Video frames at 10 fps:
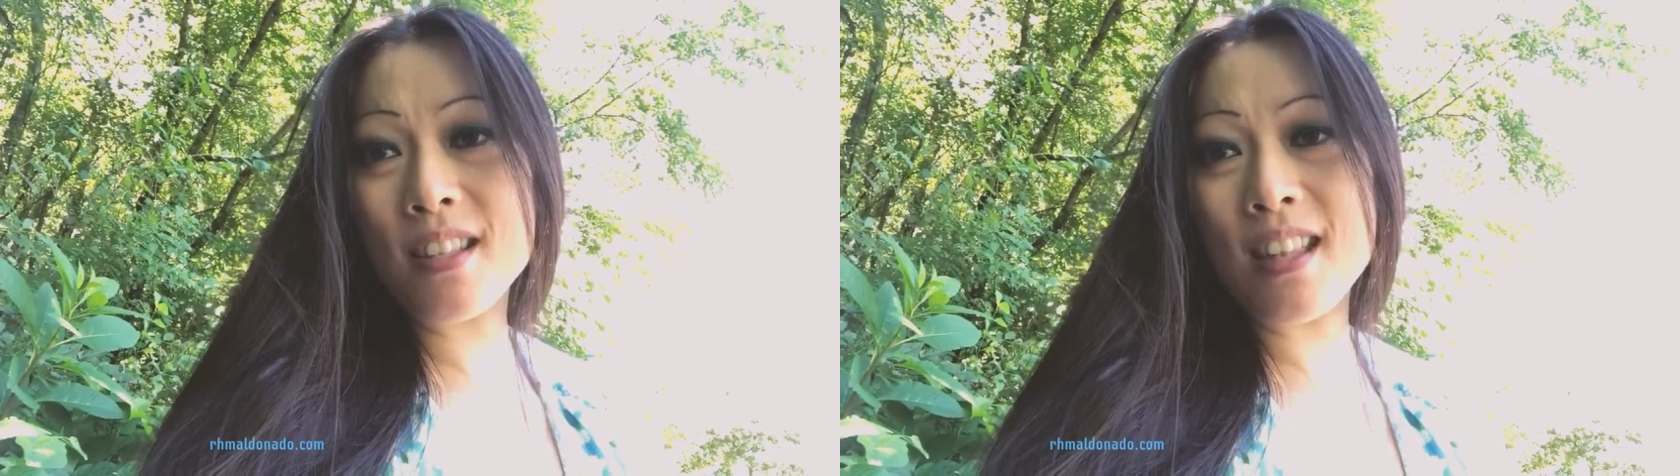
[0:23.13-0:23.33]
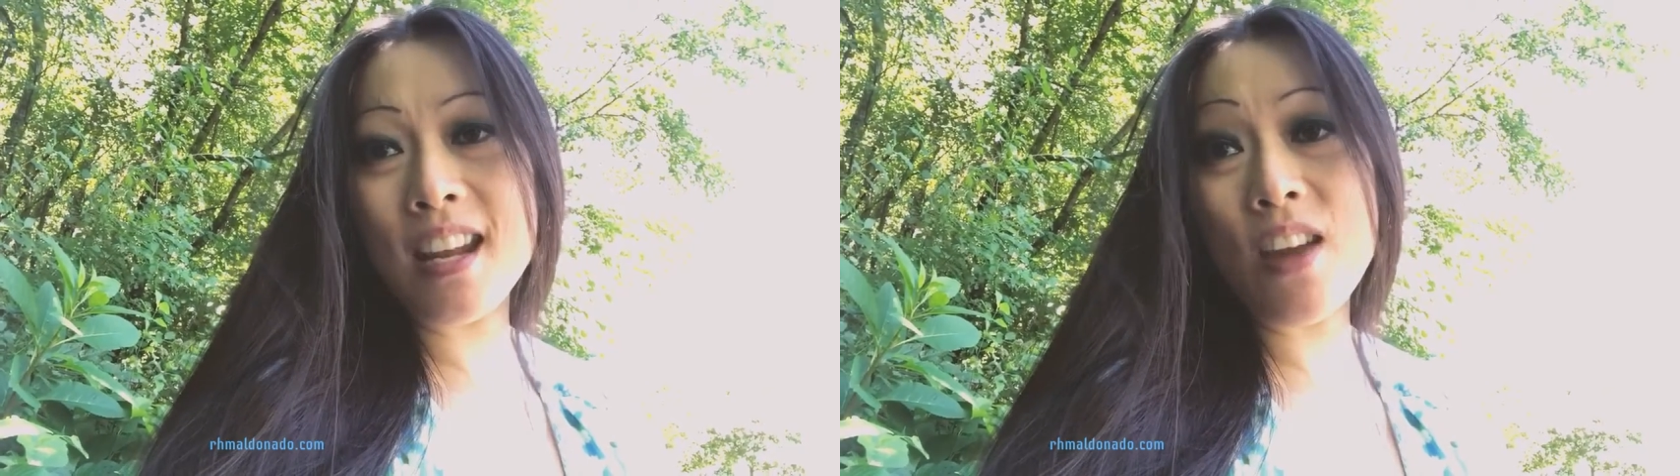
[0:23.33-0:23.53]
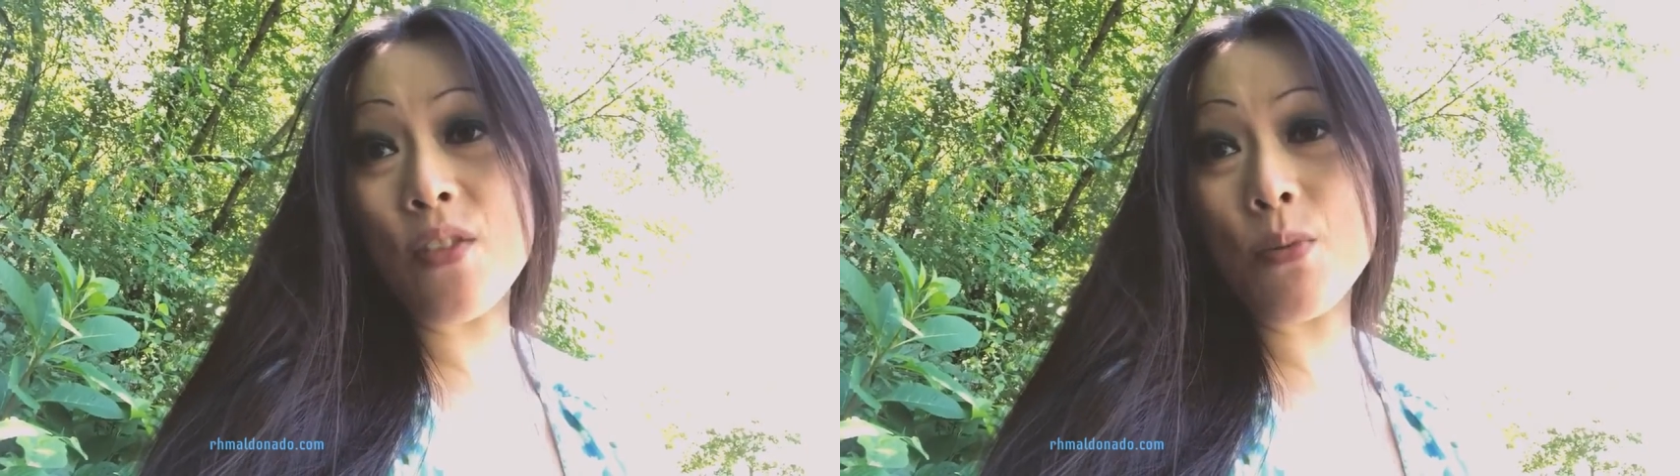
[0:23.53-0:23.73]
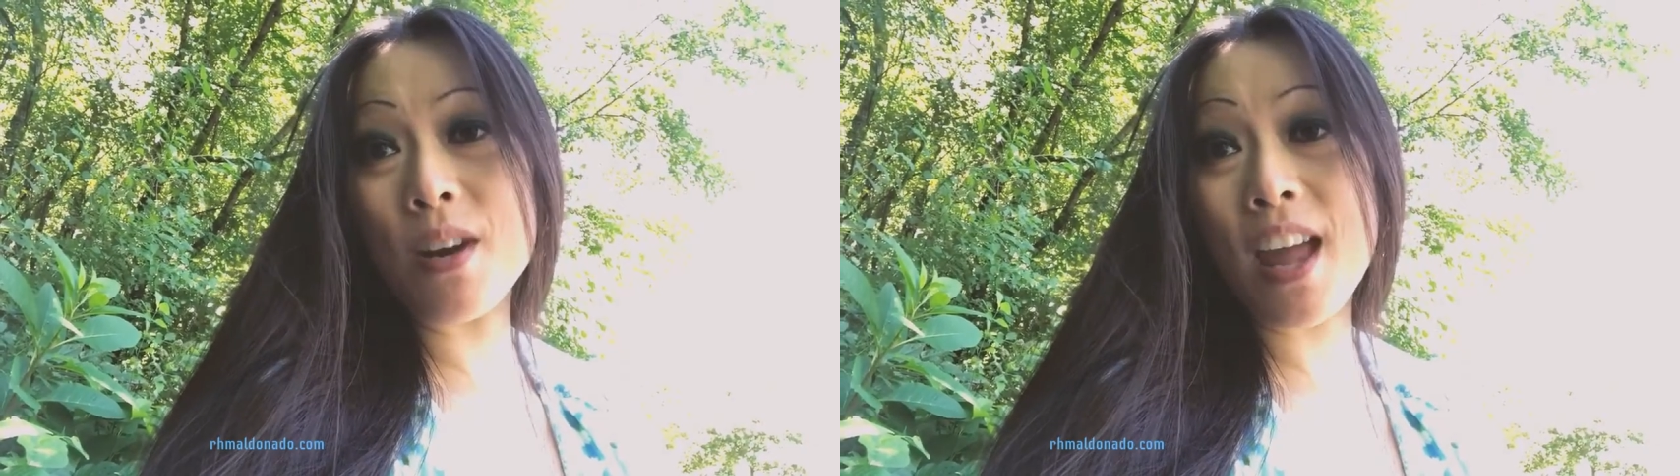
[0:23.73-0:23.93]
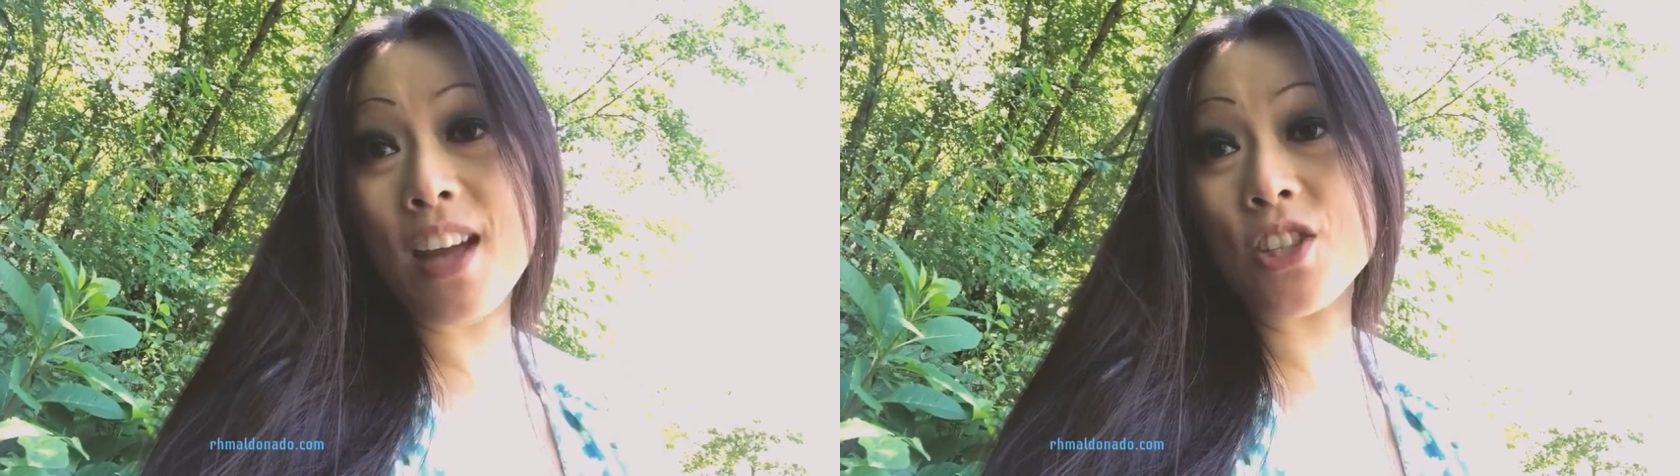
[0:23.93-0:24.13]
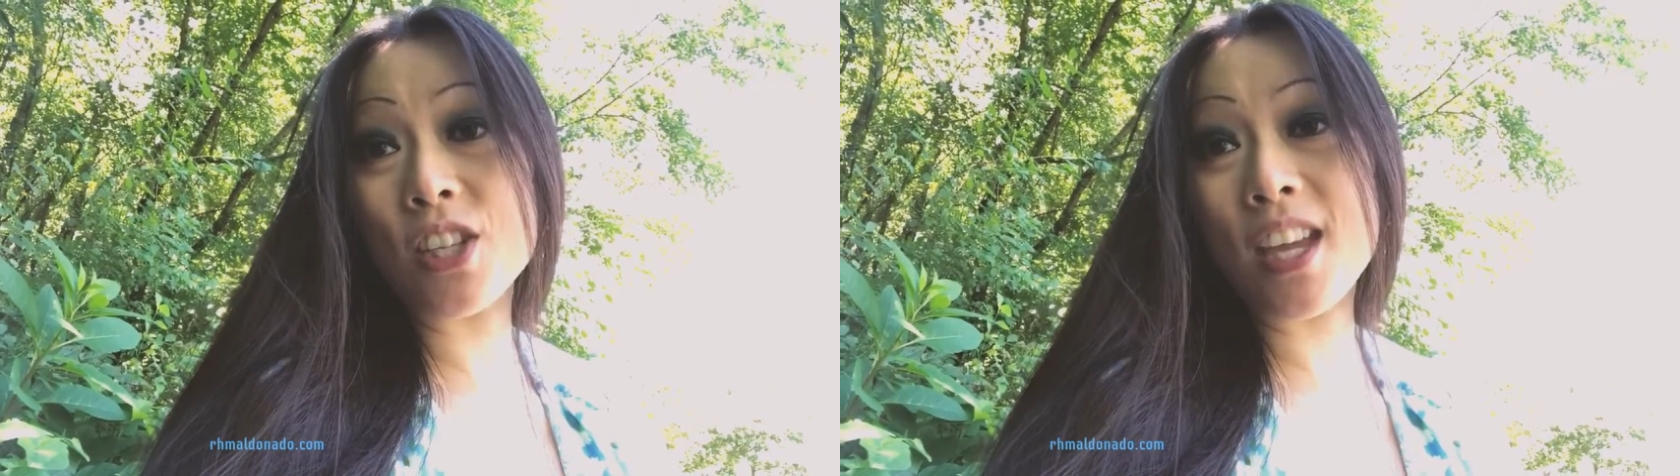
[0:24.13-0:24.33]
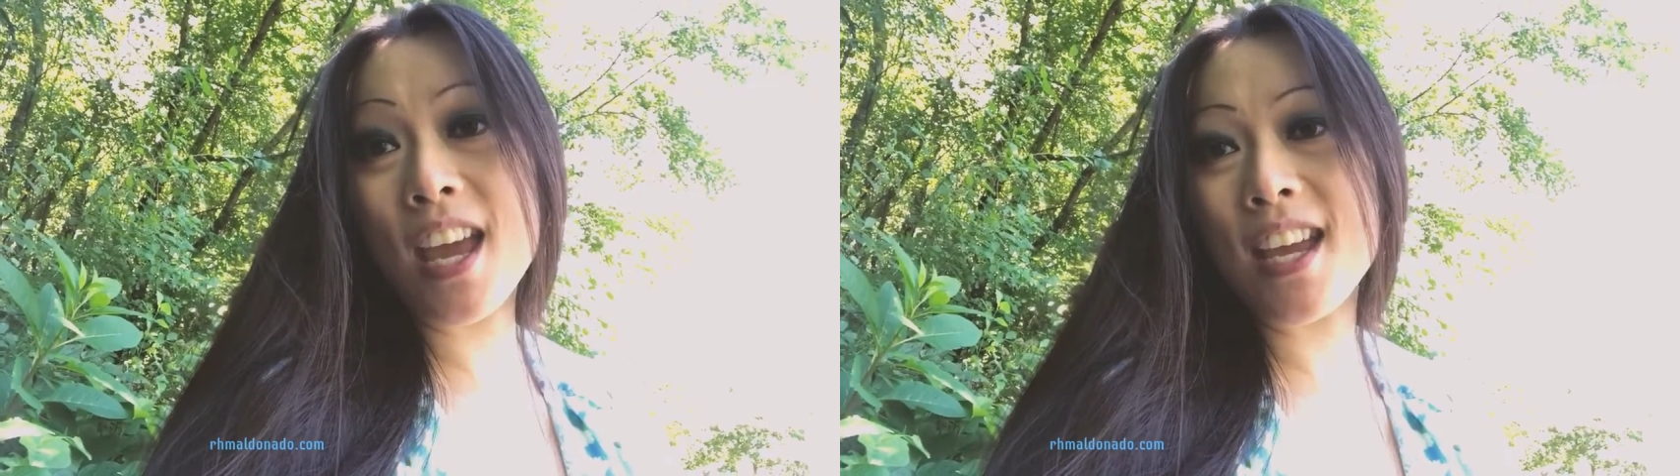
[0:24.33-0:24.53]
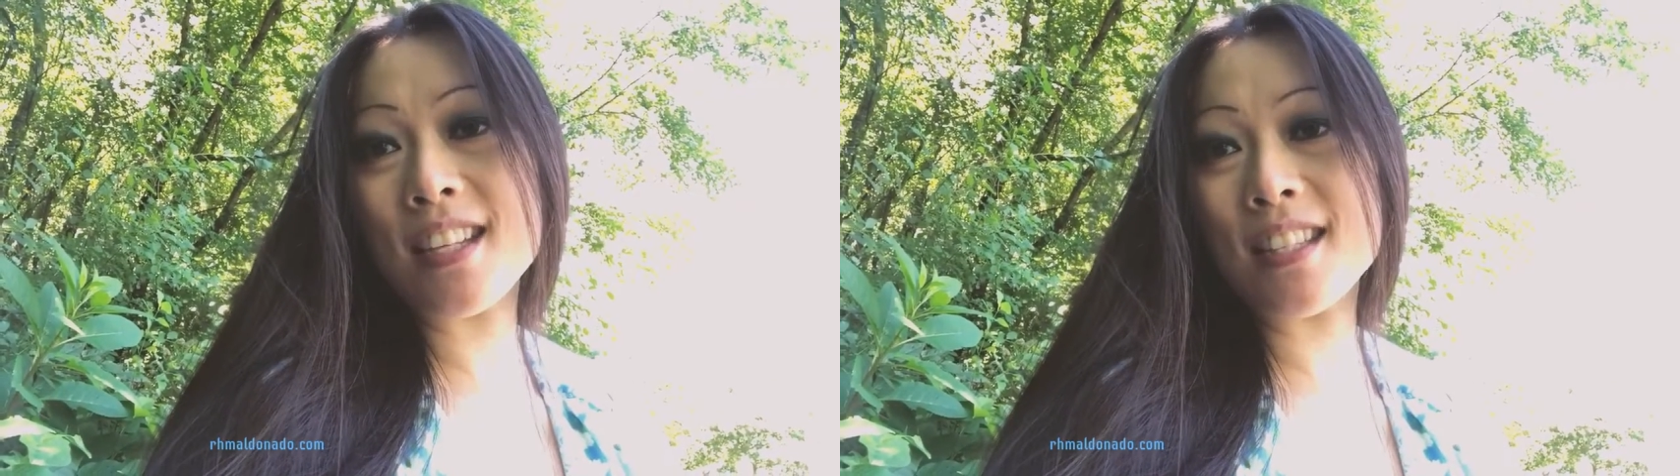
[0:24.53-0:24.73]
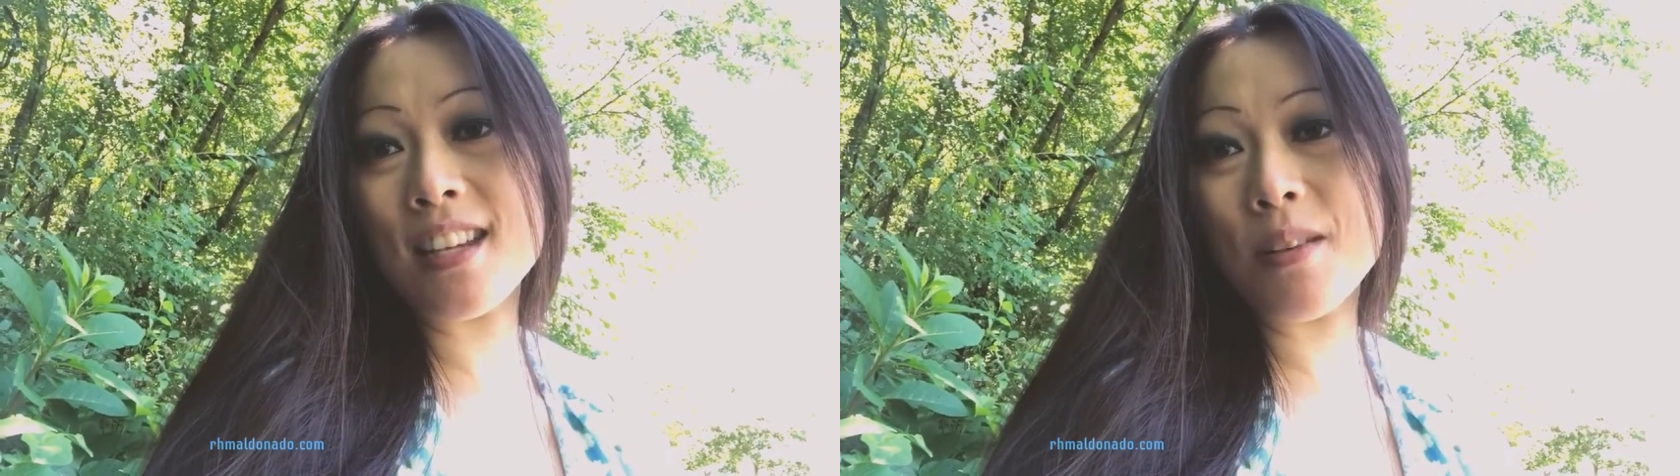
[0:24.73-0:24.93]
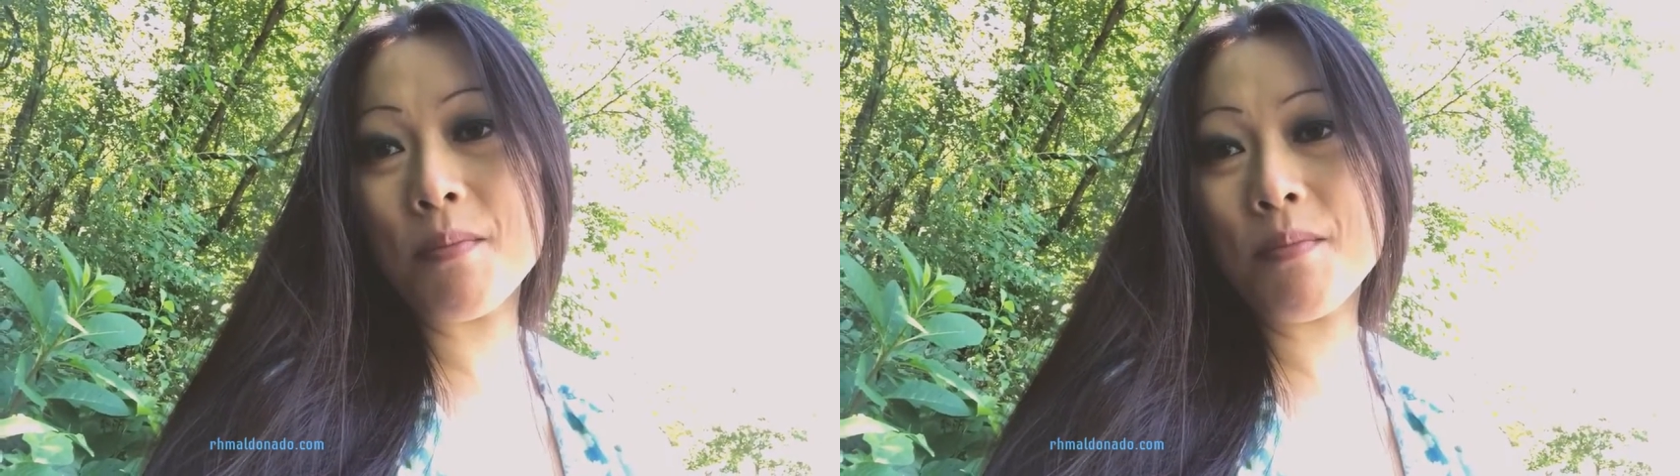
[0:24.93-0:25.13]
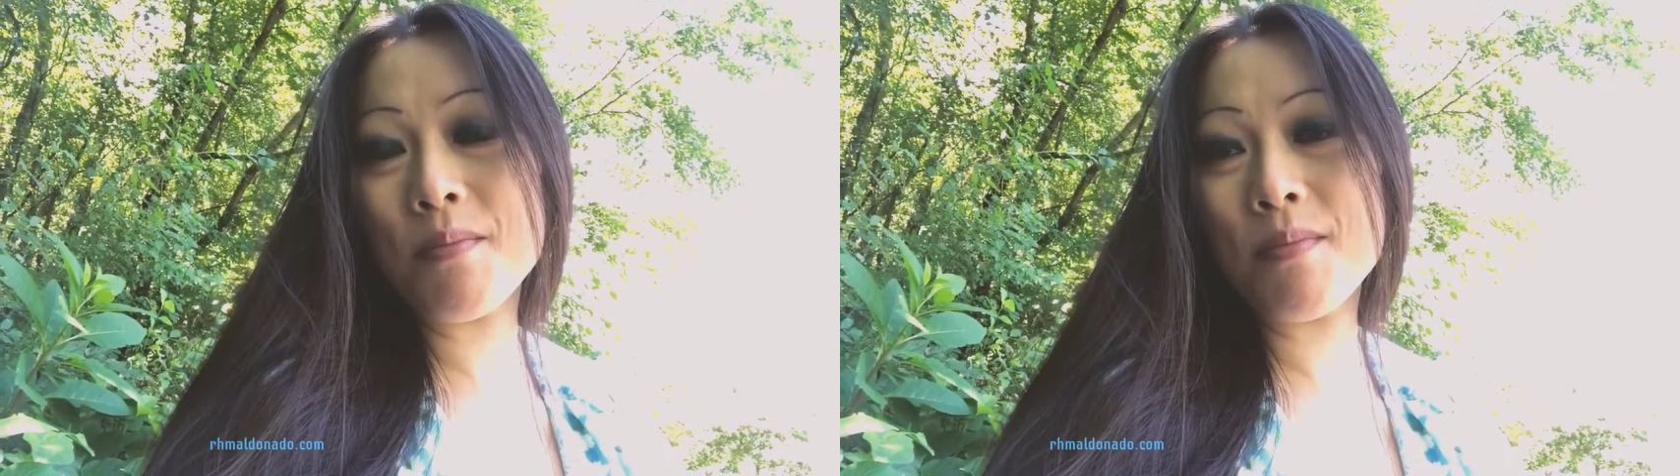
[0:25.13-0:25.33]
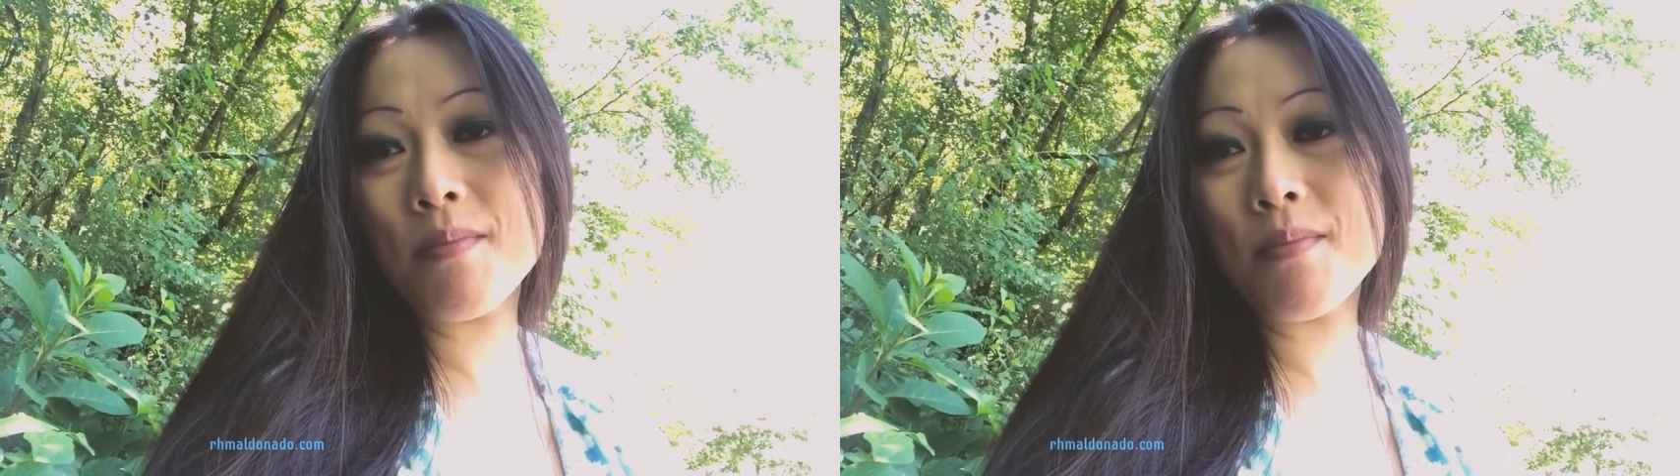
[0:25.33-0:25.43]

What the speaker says: that everyone actually hates him.